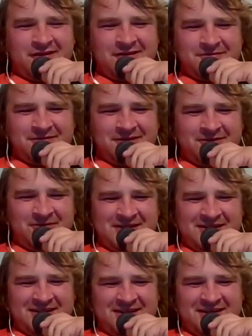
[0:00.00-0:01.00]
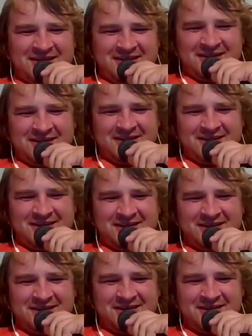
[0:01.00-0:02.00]
Hell yeah.
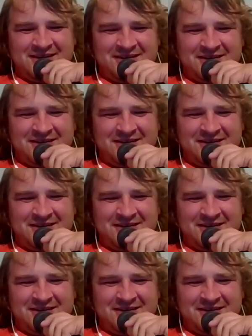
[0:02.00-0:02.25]
That's the